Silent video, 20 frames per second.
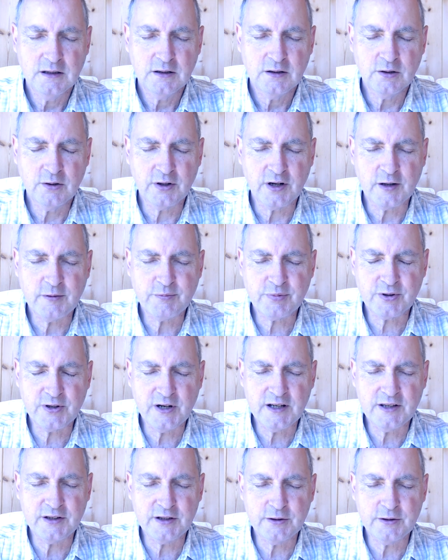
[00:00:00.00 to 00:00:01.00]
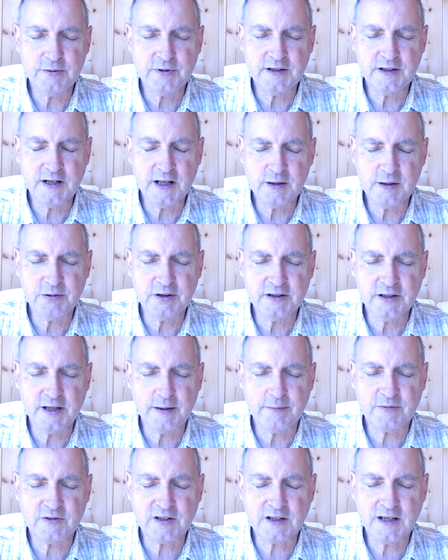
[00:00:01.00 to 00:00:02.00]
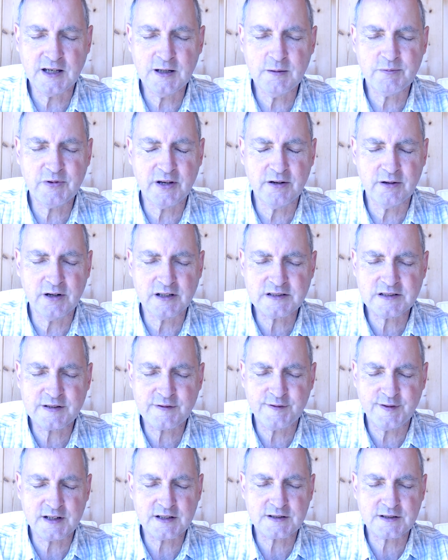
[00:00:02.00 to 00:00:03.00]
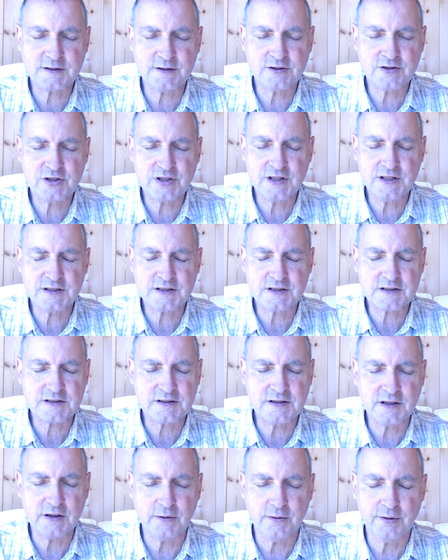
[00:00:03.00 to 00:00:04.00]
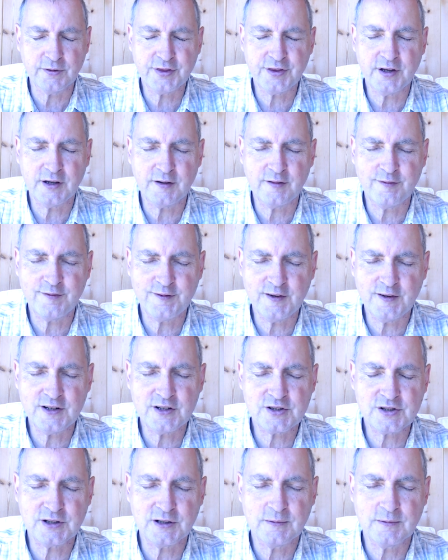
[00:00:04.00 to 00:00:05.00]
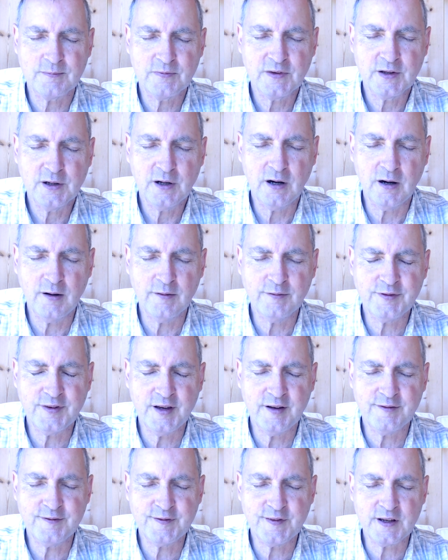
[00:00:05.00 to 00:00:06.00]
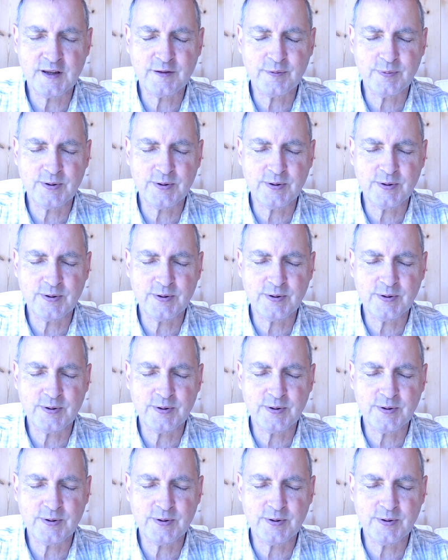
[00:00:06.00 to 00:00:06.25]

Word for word: Lord, I pray that you would enable them to keep their eyes fixed on Jesus, the author and finisher of their faith.